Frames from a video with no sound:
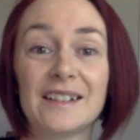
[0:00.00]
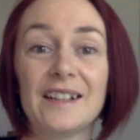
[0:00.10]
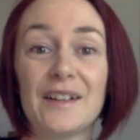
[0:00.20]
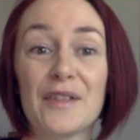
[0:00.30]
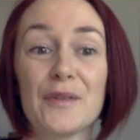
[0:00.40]

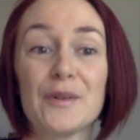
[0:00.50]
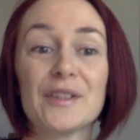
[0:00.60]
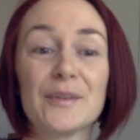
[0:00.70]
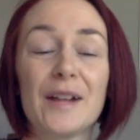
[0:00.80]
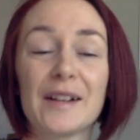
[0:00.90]
and
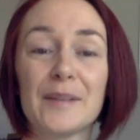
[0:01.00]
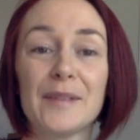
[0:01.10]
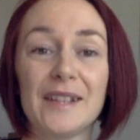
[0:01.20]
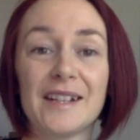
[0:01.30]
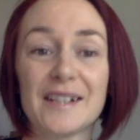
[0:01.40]
thoughts while
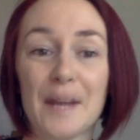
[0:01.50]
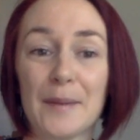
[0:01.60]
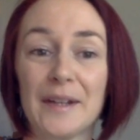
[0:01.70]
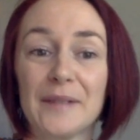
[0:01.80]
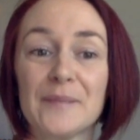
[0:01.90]
completing
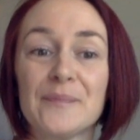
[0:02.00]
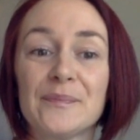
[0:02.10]
tapping.